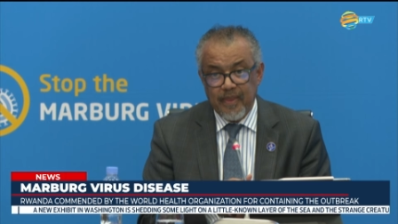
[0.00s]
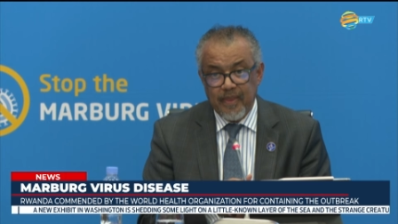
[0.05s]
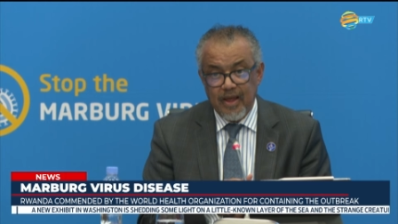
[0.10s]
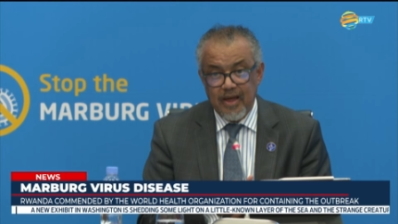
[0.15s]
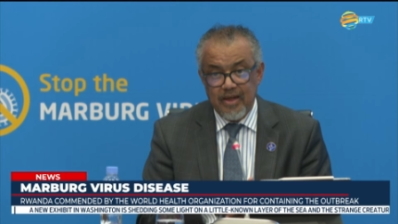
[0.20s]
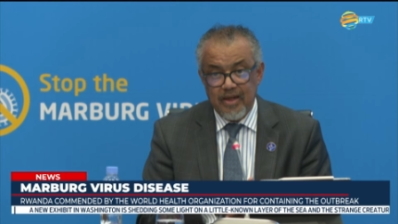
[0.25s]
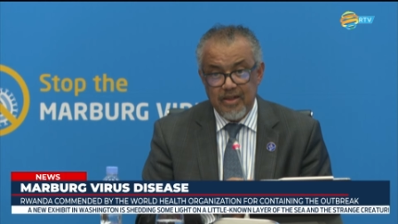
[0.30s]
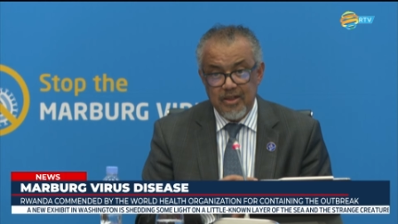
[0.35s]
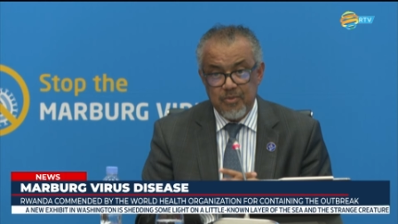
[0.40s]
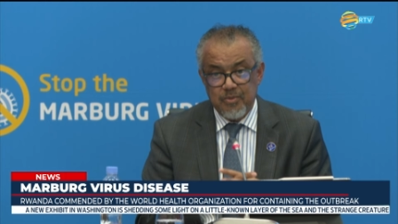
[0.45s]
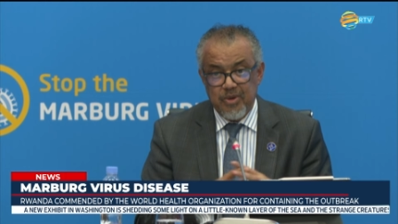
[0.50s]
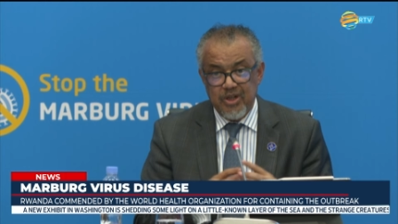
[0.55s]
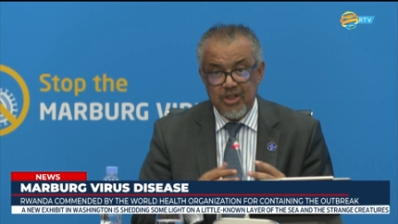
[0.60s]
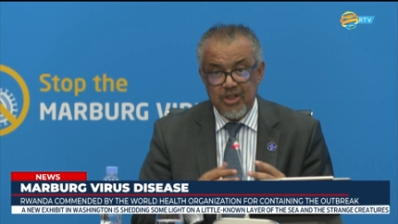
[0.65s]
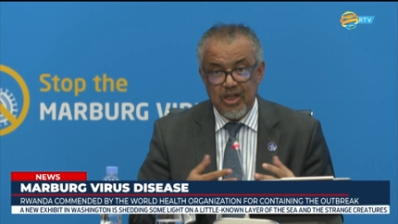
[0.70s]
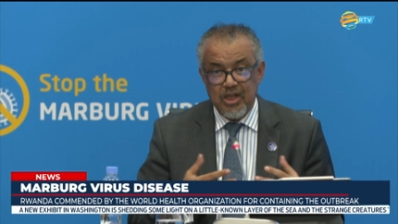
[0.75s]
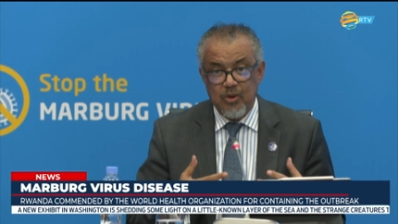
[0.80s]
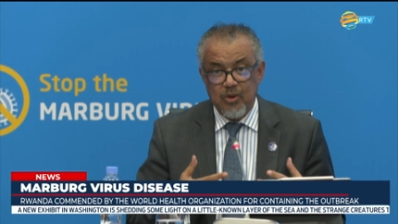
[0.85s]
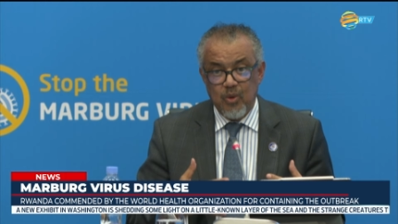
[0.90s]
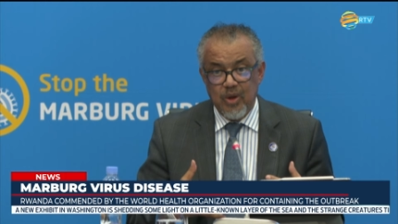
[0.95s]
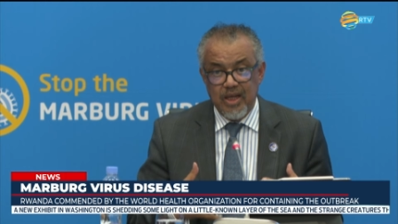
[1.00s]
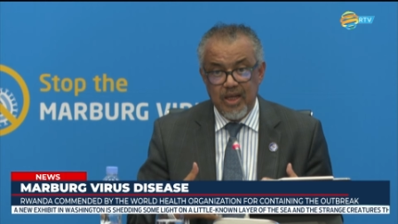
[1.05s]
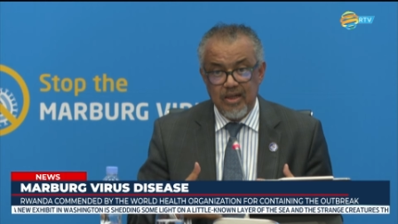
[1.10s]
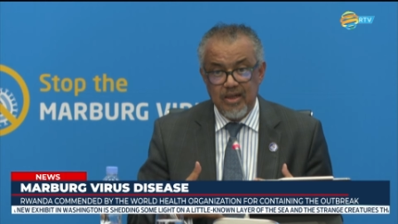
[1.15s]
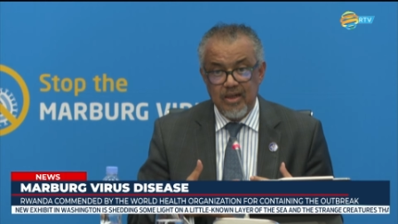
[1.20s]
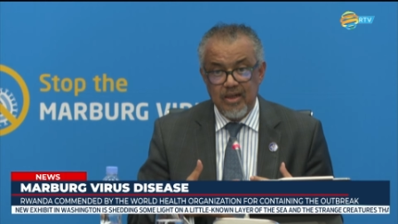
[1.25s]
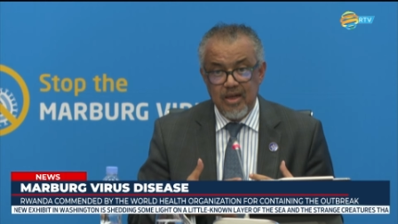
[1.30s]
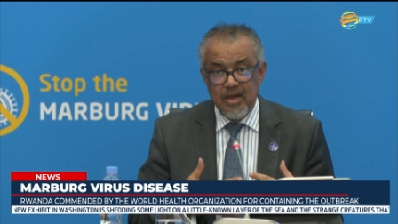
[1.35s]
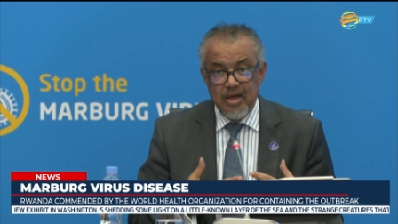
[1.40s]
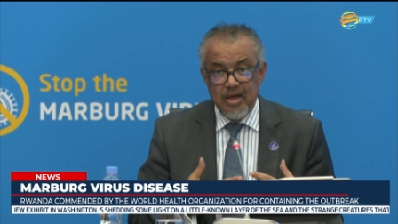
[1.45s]
And especially
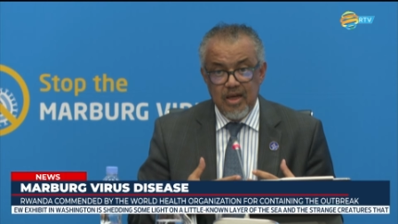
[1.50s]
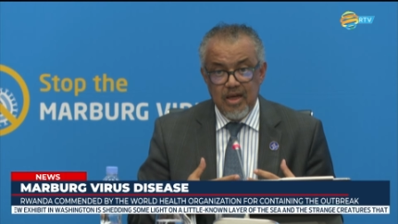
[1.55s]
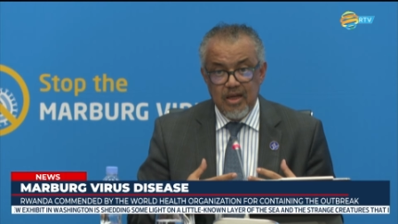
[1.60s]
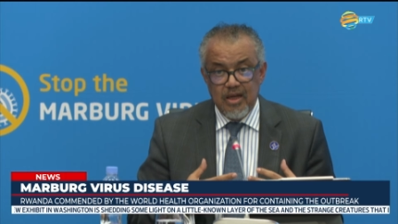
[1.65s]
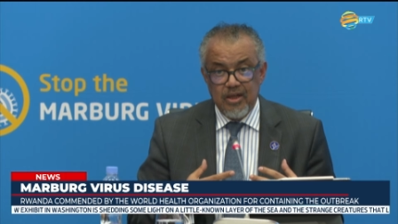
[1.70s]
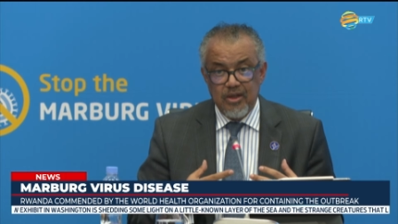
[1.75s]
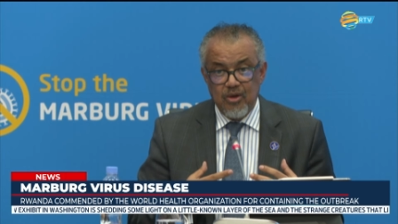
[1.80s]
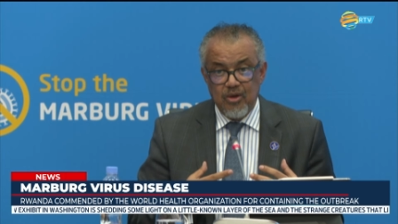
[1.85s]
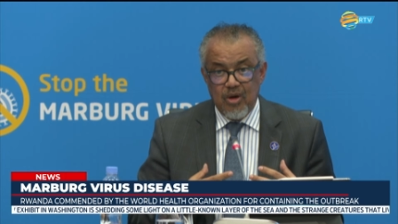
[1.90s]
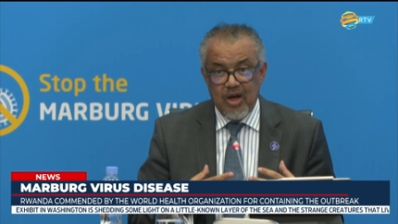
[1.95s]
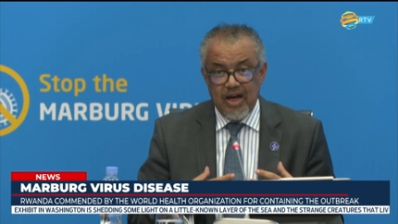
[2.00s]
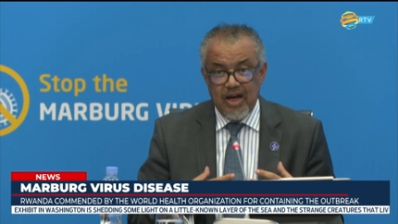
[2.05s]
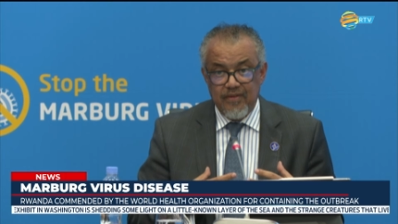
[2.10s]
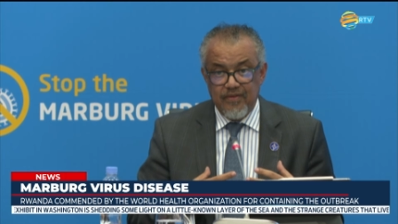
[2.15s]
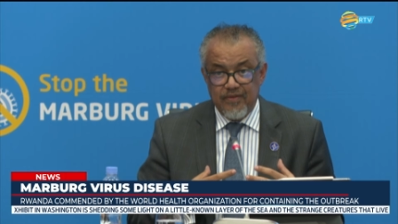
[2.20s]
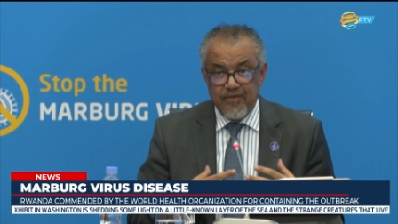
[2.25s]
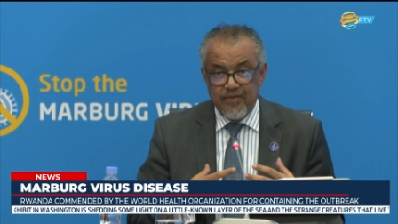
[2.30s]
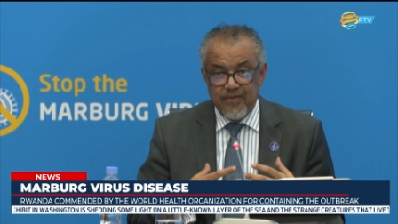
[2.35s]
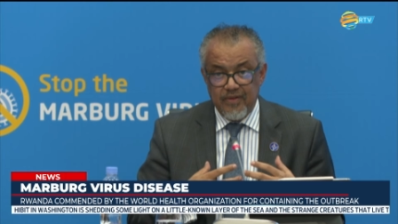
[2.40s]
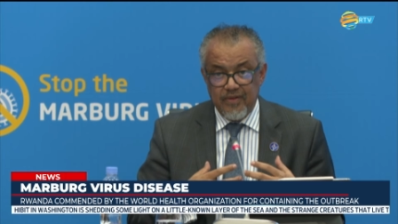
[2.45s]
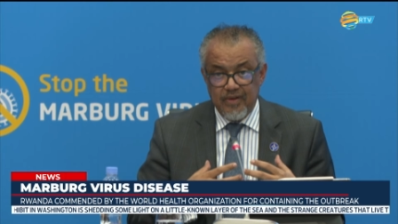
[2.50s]
when you have